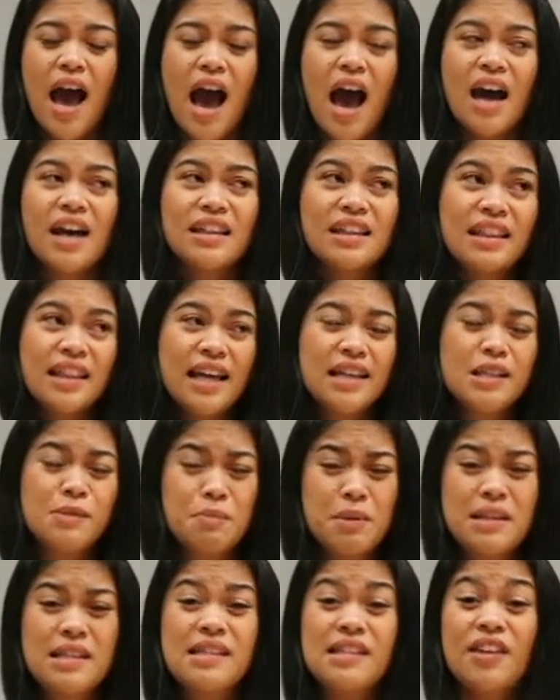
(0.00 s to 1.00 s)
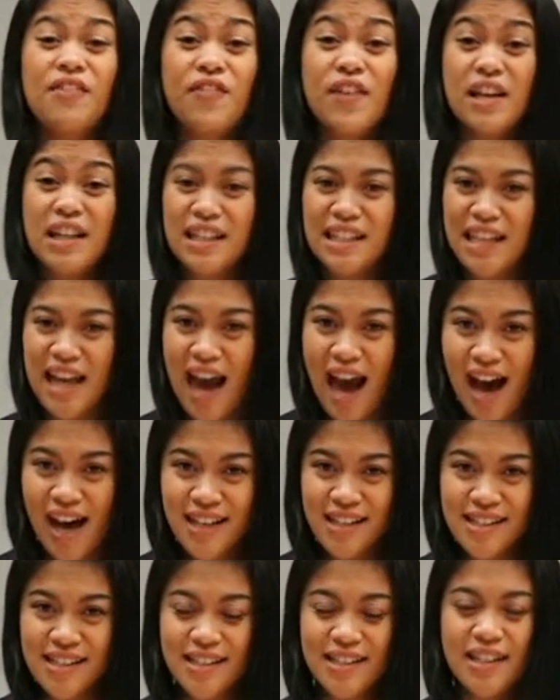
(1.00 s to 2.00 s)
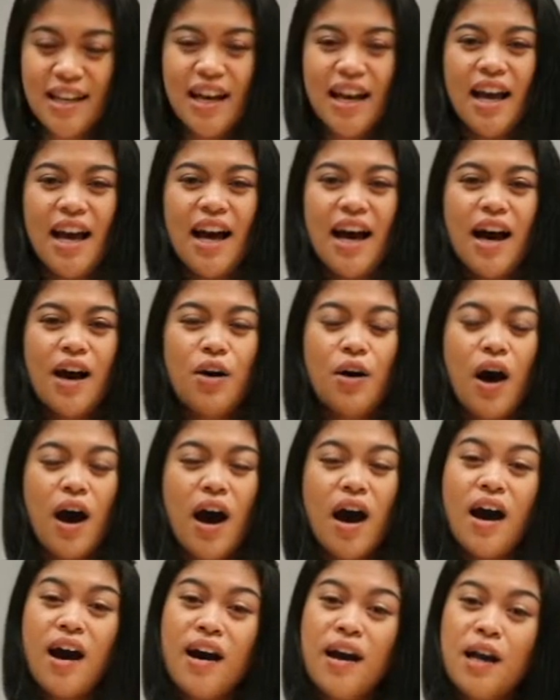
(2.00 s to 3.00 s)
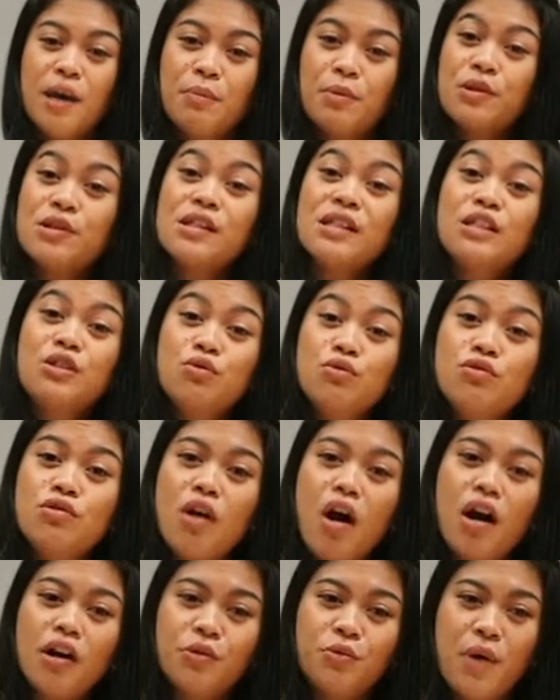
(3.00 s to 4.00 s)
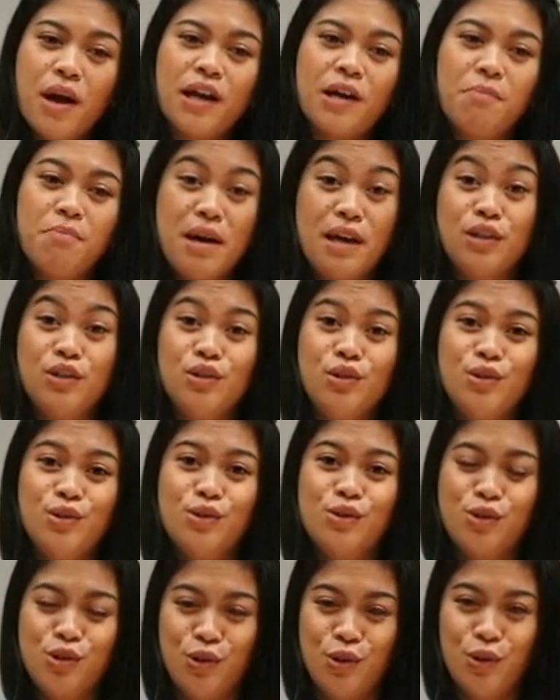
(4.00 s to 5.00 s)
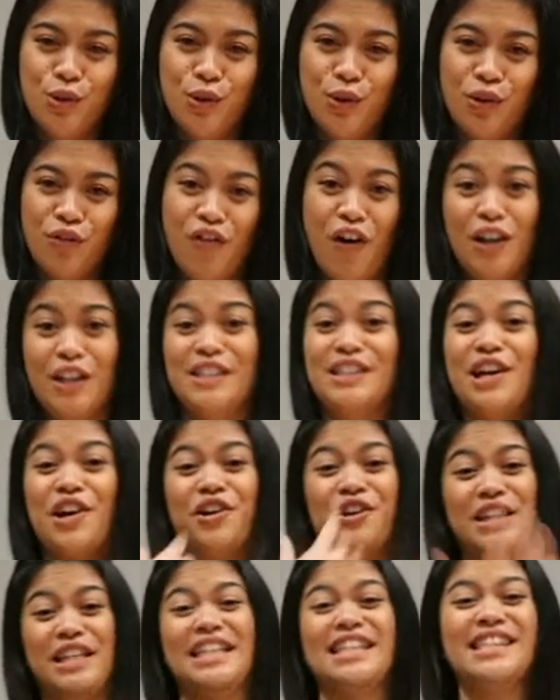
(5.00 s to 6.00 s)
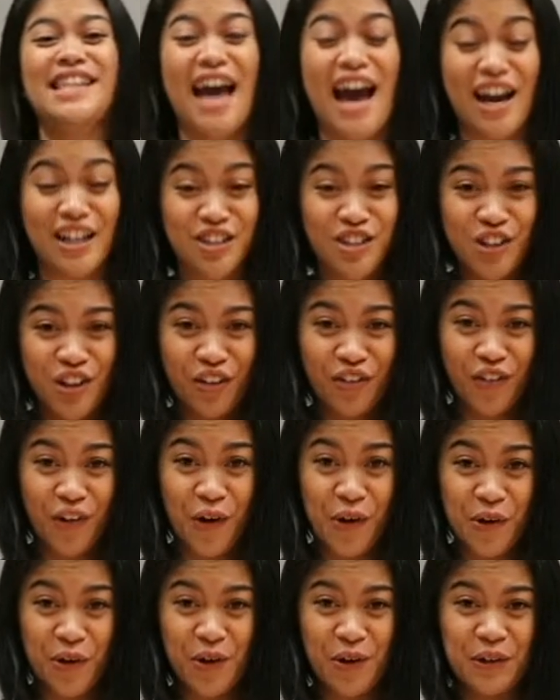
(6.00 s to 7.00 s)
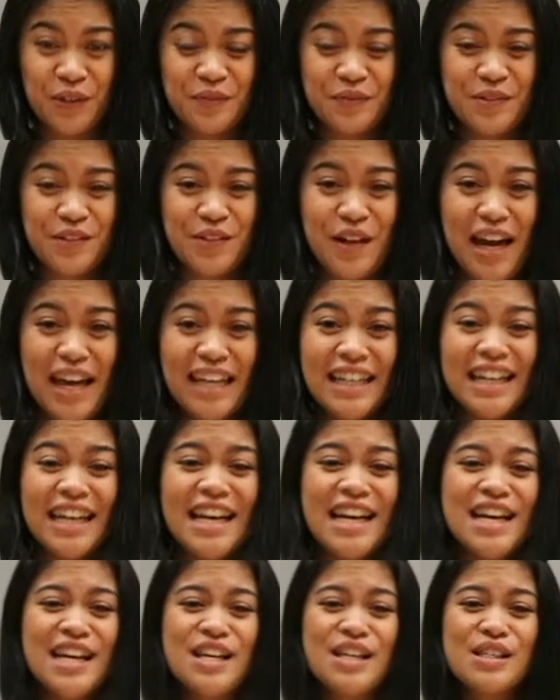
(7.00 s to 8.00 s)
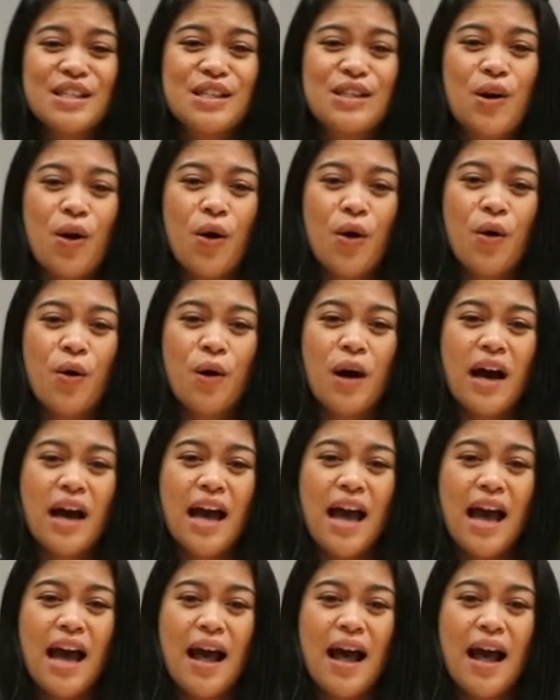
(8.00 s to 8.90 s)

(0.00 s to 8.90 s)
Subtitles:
unless specifically asked, I personally do not recommend you to voluntarily attach a photo, right? So